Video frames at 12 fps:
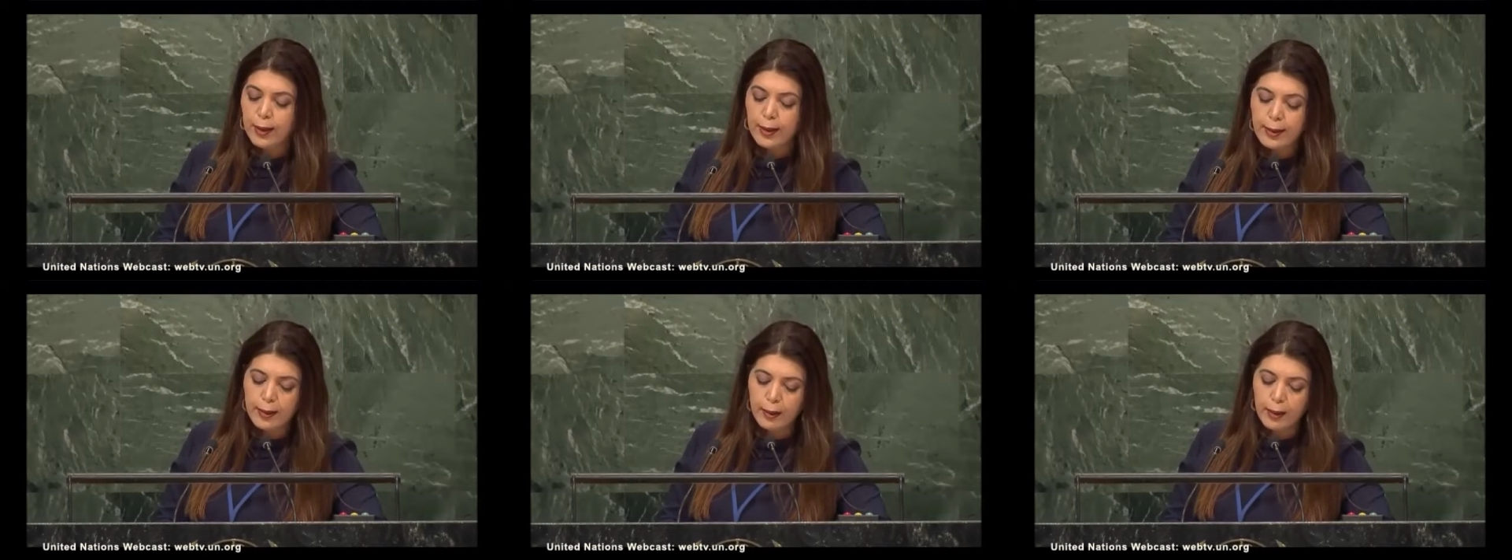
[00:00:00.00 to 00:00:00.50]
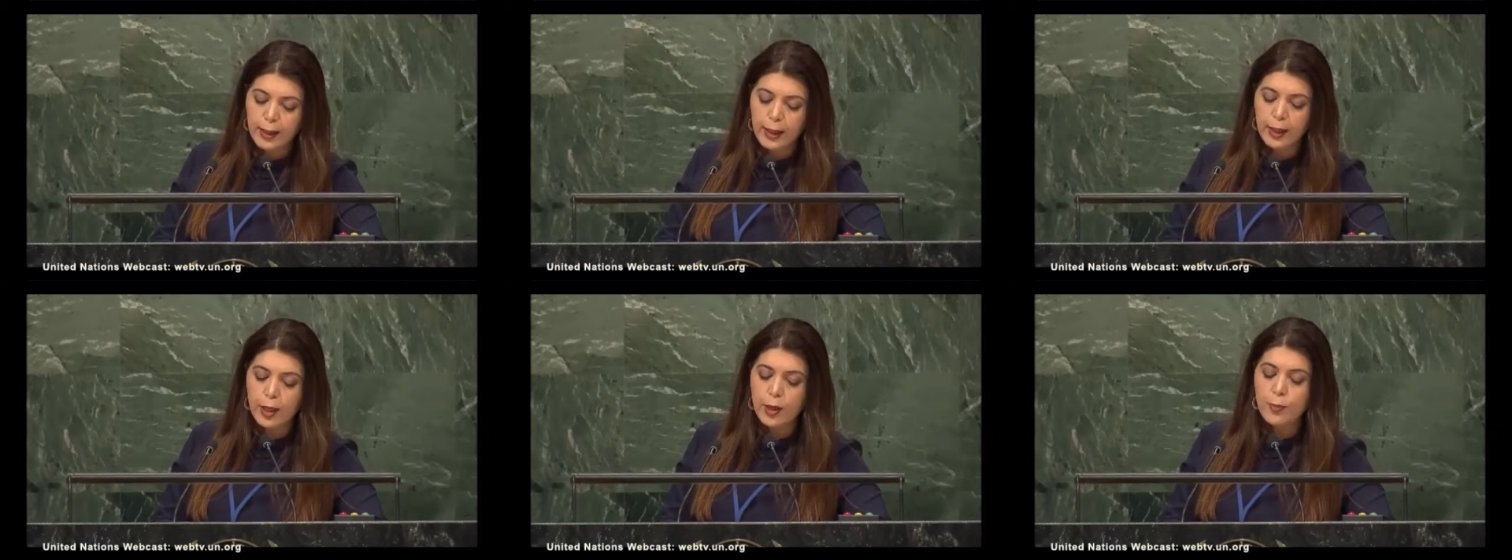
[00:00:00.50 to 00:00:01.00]

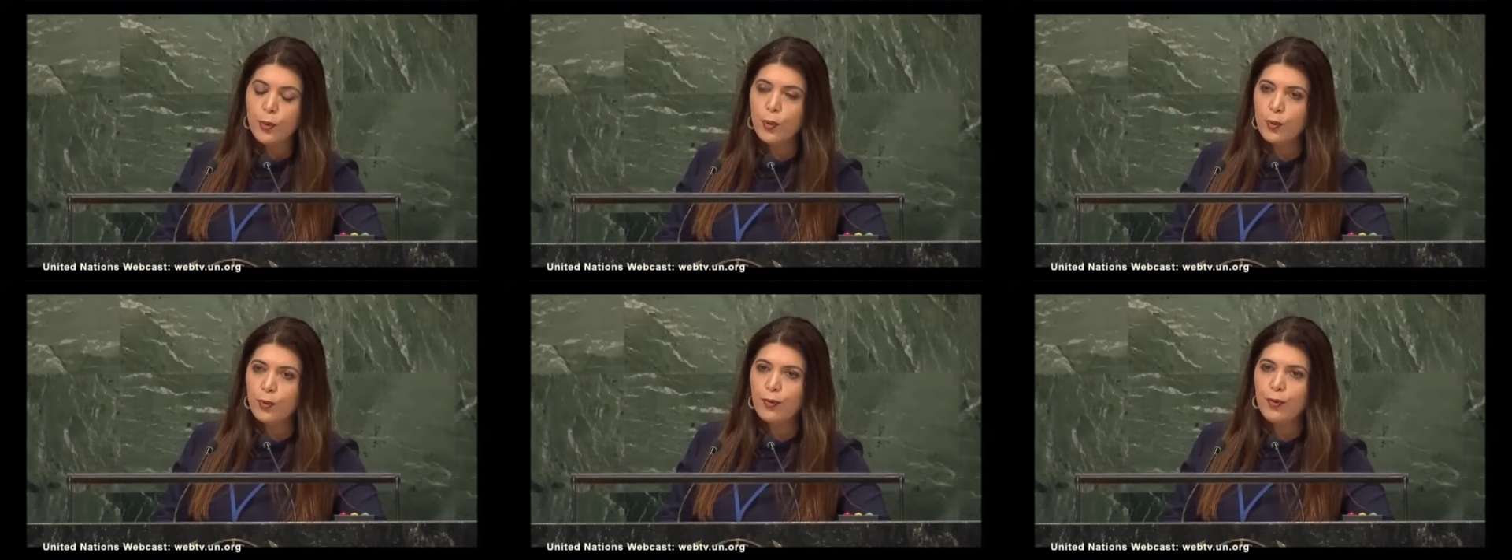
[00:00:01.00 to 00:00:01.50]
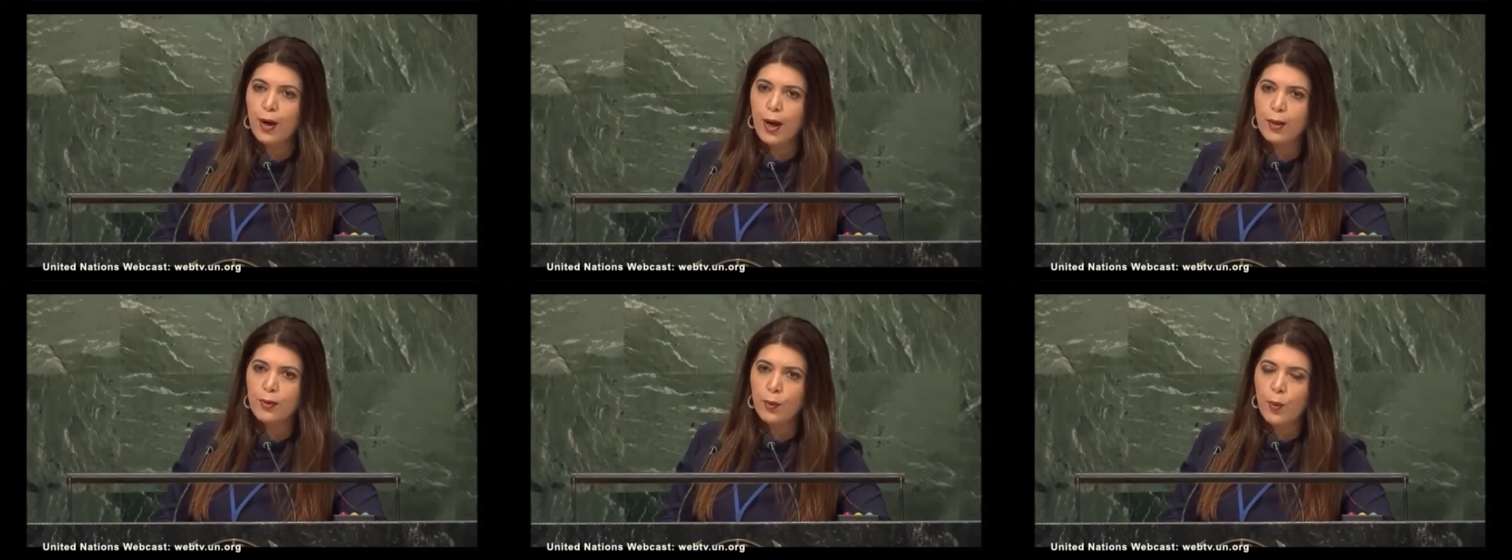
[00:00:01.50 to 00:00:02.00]
clearly prove
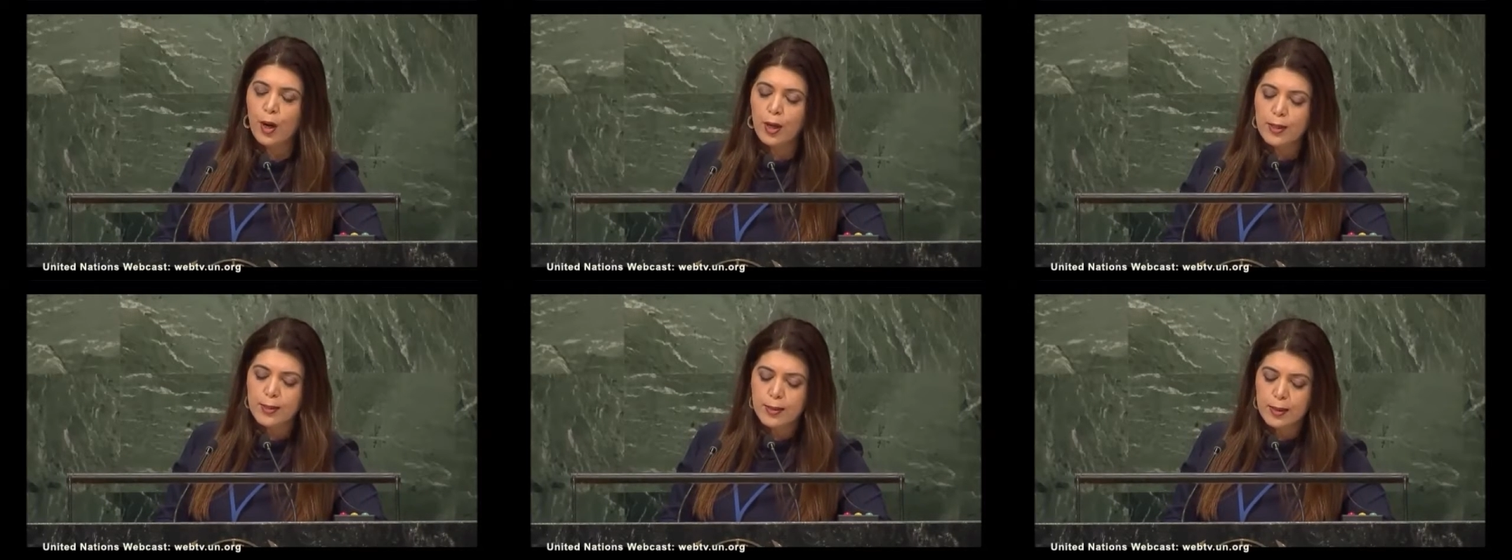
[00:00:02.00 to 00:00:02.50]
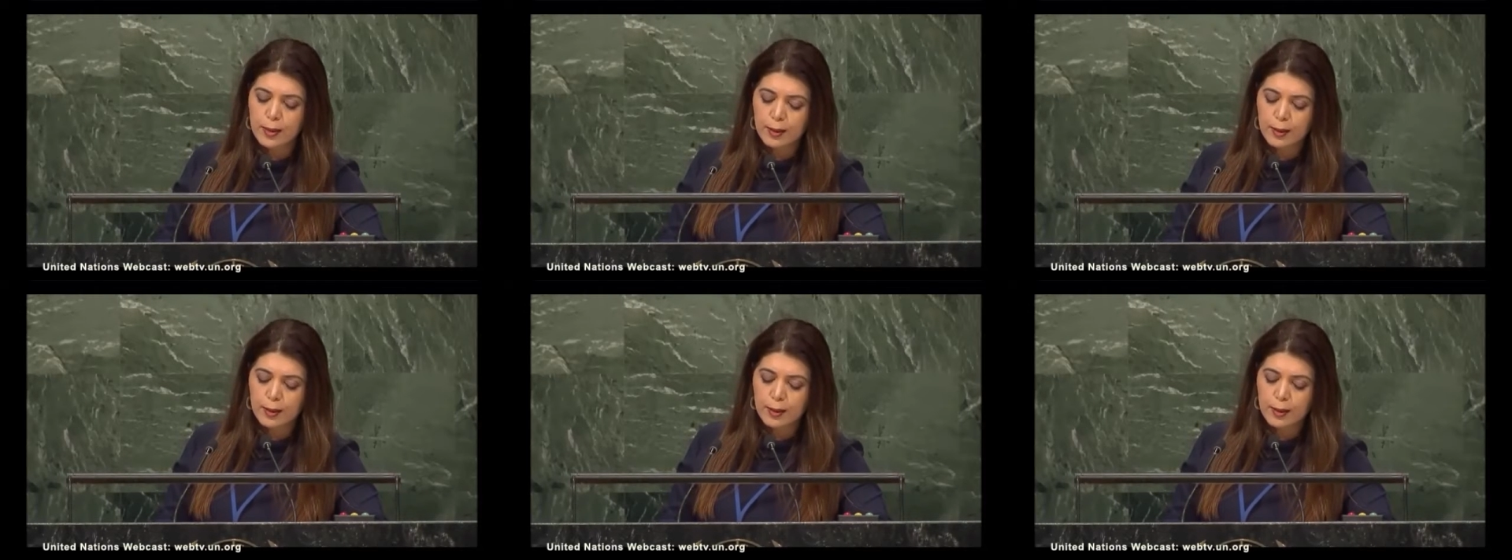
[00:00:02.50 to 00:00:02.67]
otherwise.